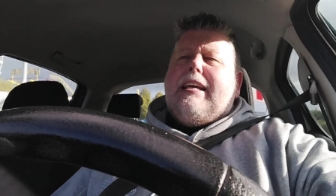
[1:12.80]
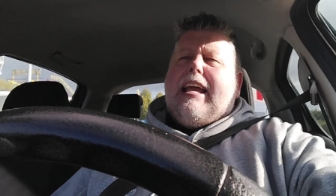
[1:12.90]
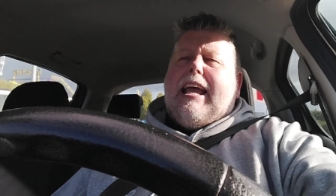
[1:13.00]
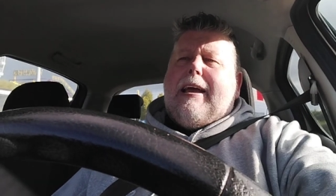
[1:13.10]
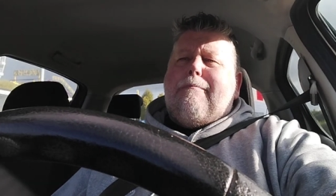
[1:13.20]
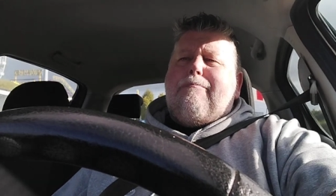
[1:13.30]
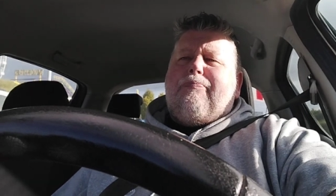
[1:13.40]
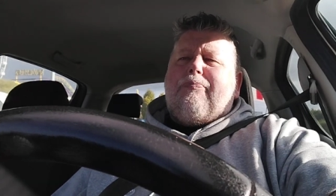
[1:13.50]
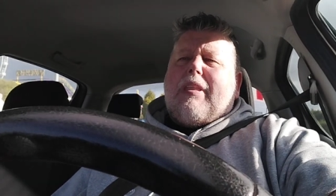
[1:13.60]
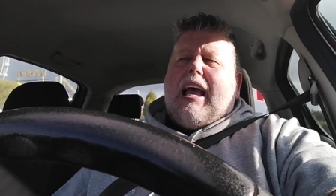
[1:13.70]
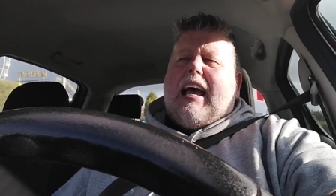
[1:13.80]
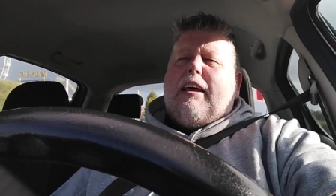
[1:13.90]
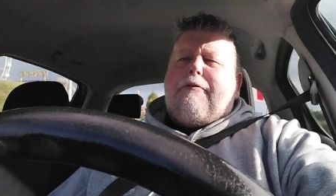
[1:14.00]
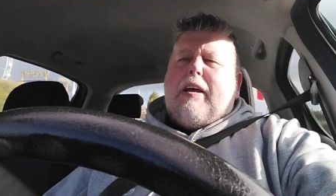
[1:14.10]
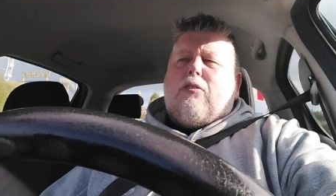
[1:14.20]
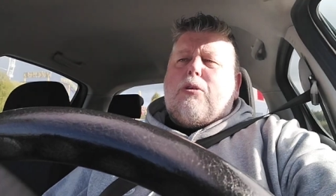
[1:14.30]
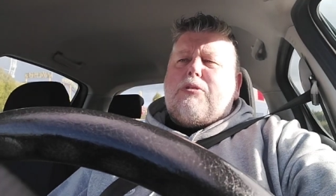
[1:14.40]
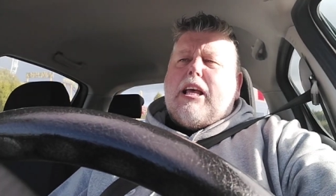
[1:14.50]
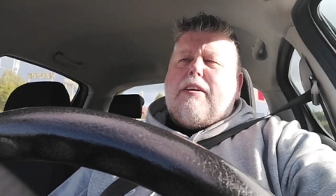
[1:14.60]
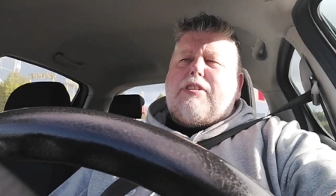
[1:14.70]
And have found
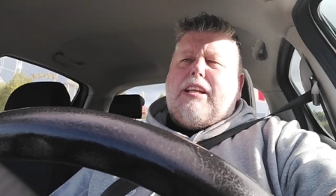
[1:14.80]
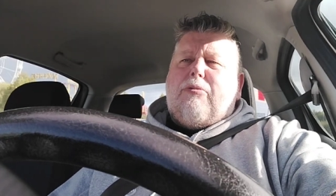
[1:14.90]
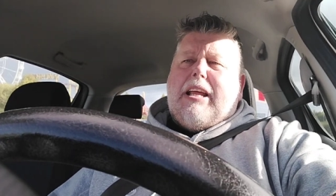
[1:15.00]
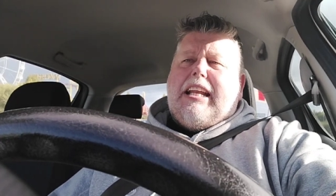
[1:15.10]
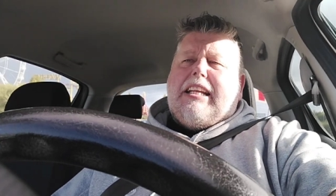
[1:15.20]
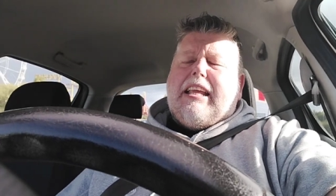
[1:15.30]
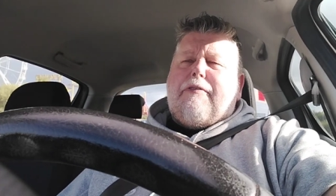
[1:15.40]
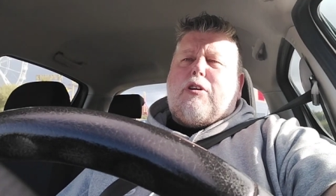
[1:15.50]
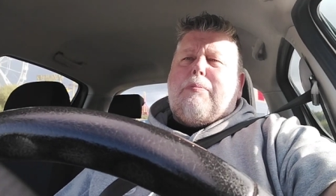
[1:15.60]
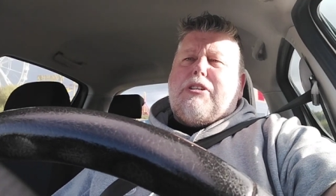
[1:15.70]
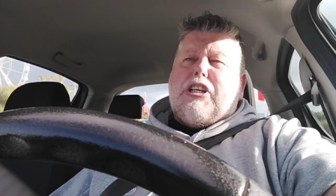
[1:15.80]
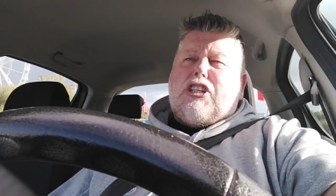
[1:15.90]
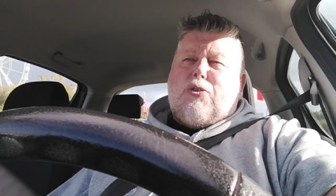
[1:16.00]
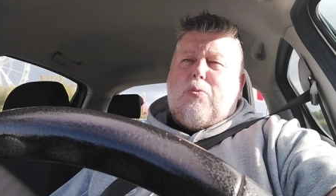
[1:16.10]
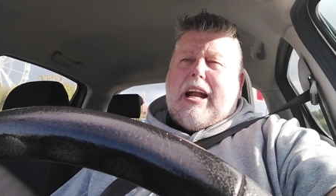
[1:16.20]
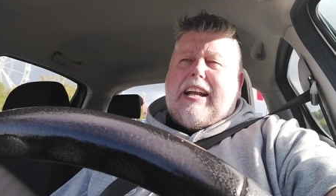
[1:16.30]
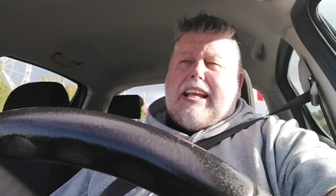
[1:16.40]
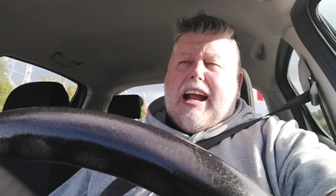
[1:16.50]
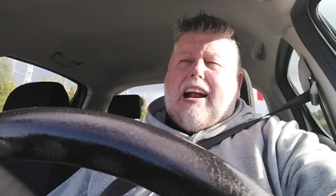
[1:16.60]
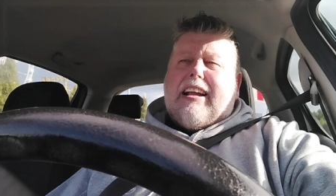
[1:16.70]
themselves in a really difficult position where
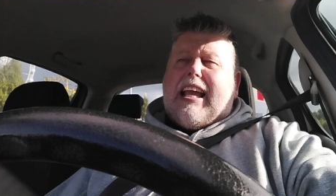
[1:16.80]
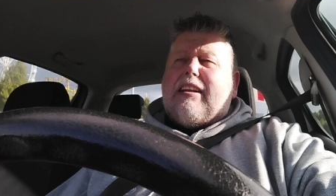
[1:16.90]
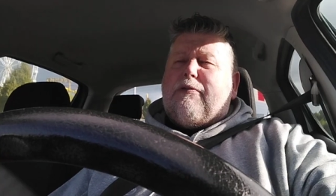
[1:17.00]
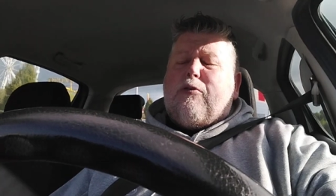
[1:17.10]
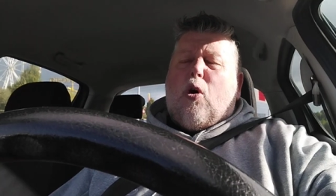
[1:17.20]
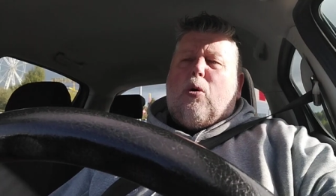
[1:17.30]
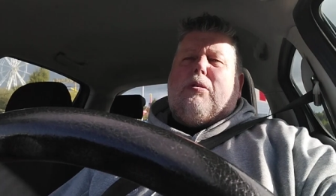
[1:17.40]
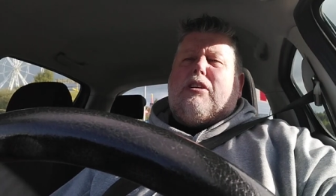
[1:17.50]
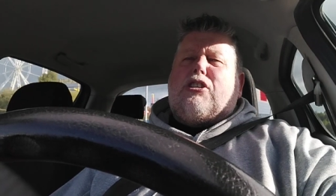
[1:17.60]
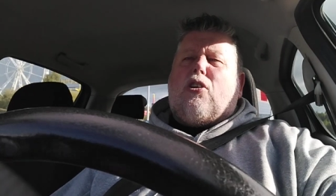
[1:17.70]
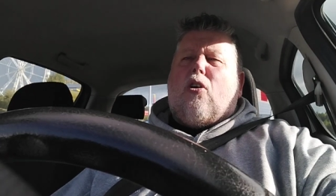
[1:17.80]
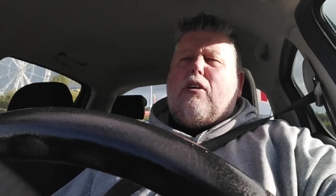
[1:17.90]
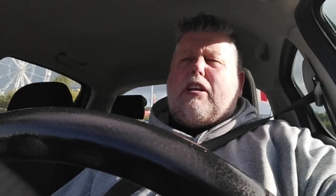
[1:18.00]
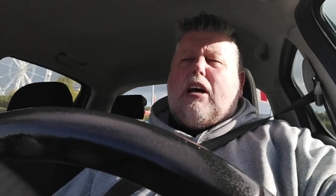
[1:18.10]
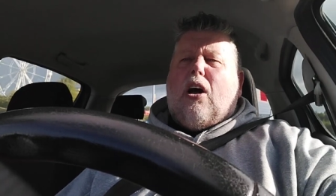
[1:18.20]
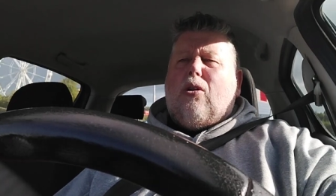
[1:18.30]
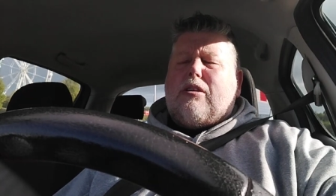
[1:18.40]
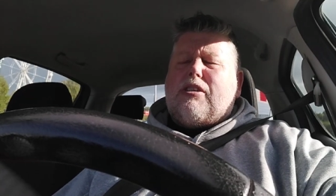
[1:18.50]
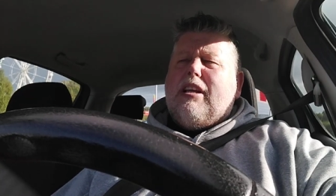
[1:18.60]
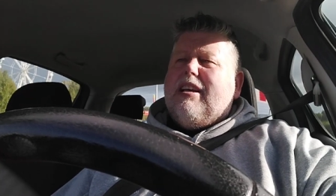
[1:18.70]
they are getting forward and scoring
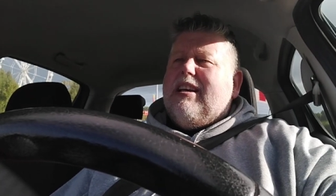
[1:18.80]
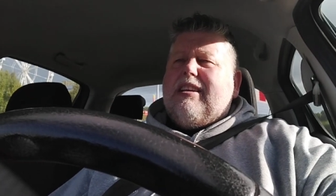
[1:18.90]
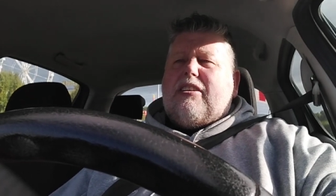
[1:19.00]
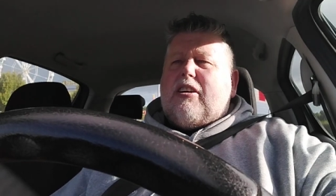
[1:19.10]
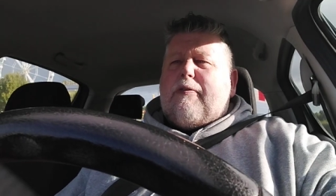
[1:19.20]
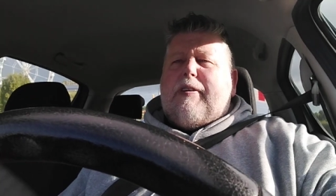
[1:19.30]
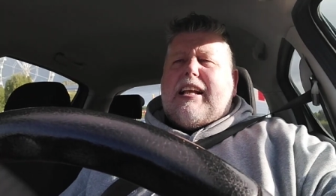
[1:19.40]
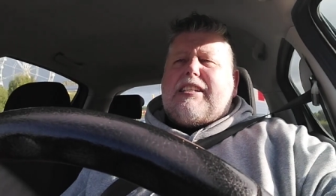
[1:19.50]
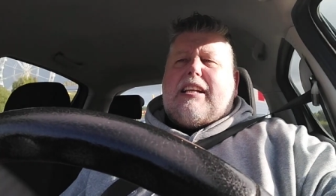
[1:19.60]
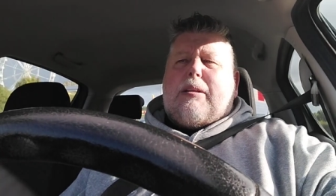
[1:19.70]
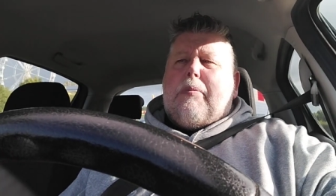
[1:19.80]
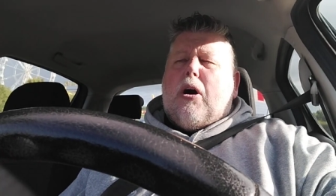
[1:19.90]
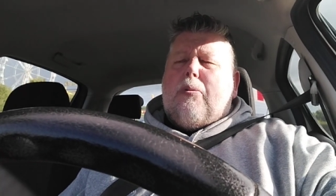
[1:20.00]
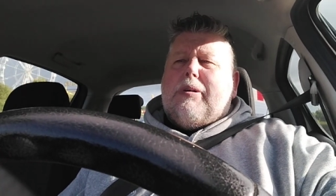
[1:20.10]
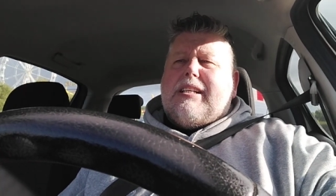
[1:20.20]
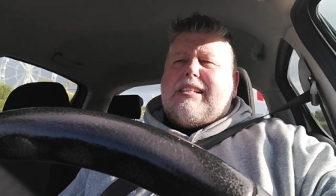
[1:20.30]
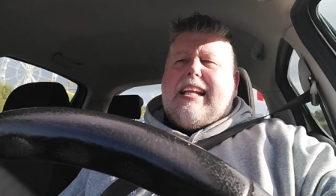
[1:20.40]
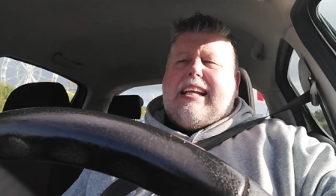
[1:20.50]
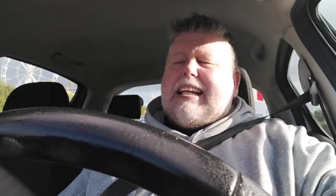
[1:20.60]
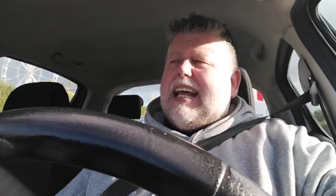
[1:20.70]
goals. Their defence at the moment is
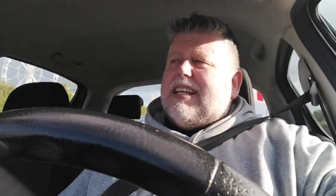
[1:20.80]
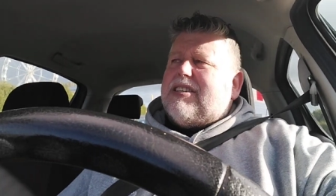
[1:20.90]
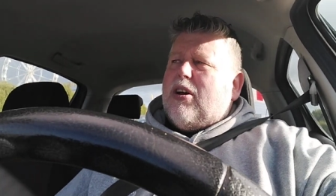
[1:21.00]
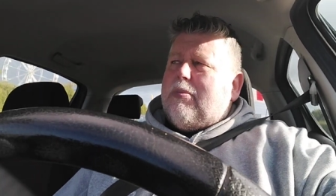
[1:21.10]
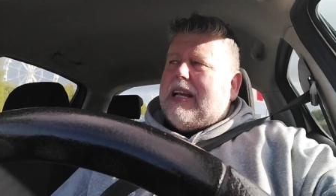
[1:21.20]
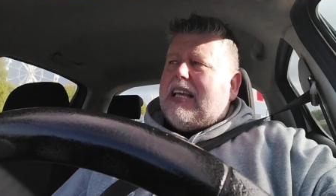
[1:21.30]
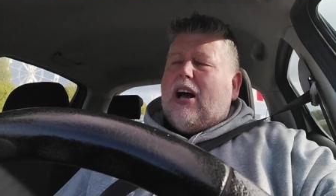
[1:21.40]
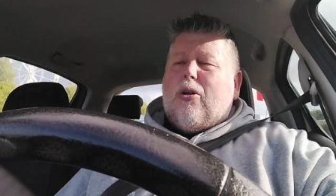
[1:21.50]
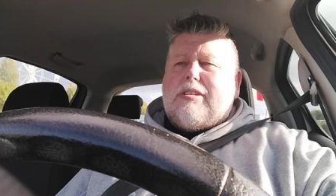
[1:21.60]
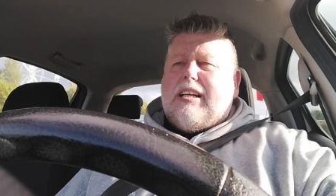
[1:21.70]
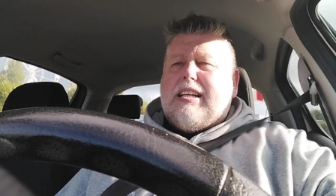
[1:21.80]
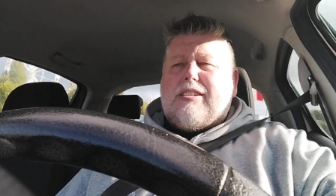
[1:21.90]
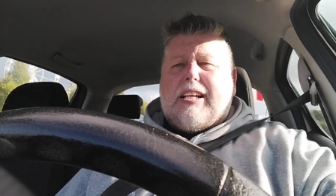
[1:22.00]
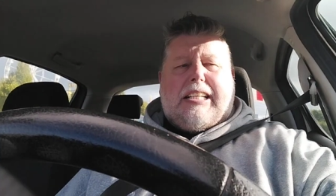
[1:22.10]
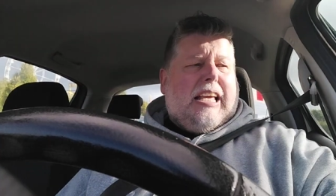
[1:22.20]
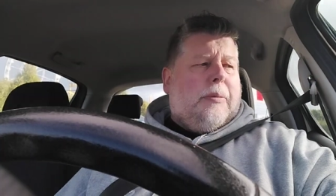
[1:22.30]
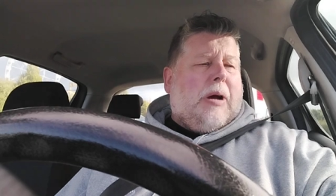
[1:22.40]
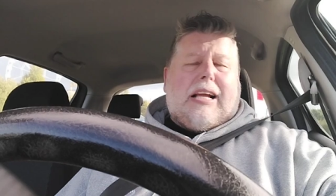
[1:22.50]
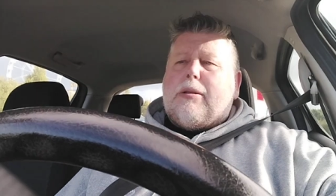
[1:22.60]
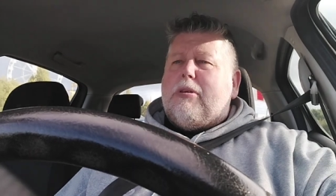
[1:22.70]
leaking, has so many holes in it, it's like a
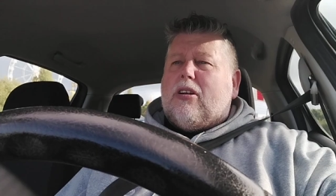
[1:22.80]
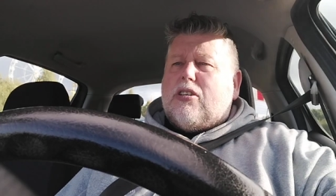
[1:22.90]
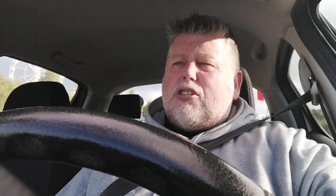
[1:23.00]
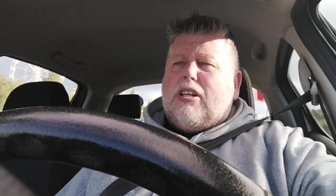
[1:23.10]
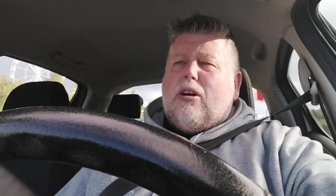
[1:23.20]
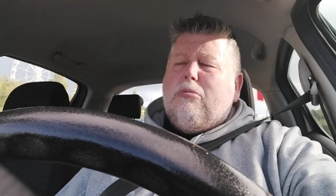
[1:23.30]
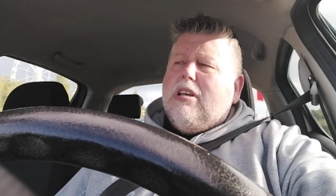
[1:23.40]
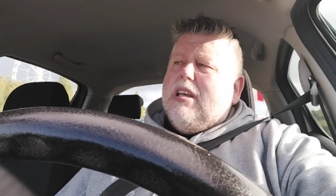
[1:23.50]
teabag, to be honest, you know.